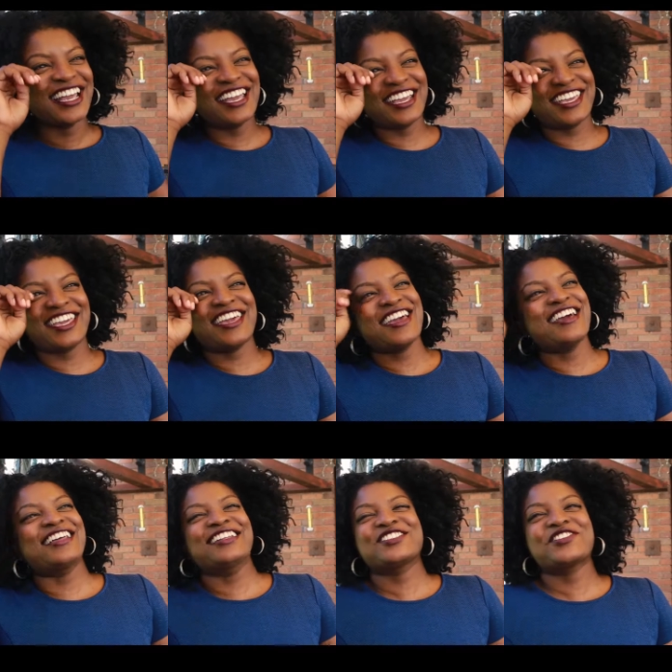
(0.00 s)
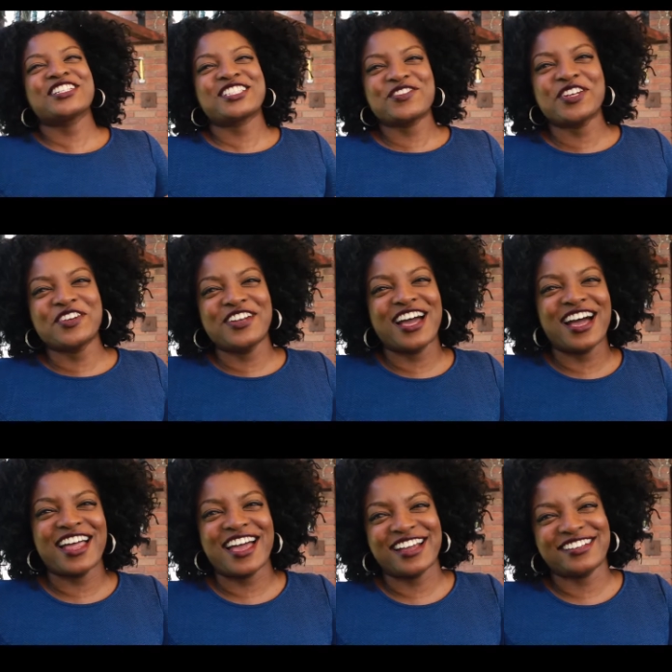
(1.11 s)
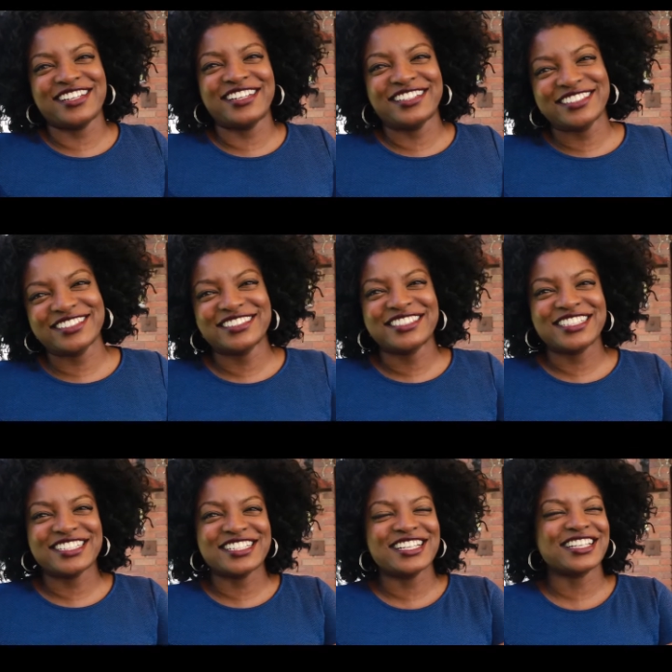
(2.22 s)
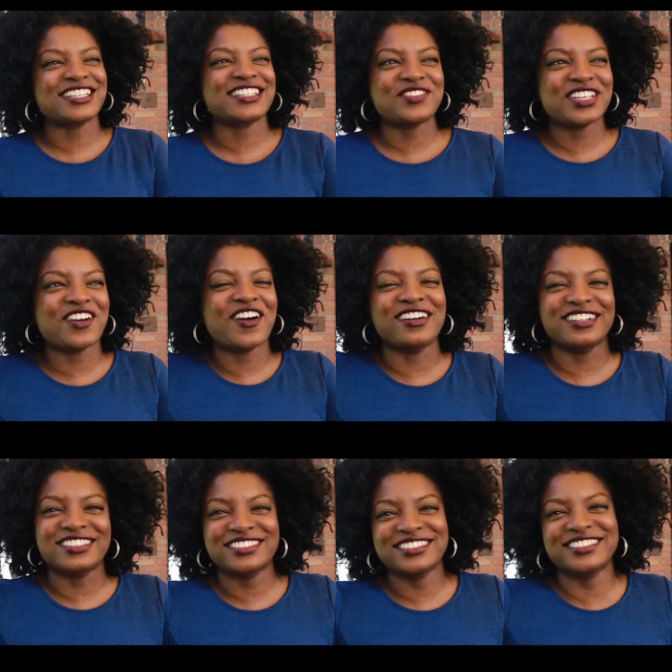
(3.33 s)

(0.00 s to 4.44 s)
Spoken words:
It can, especially when you're not acting. It can be hard.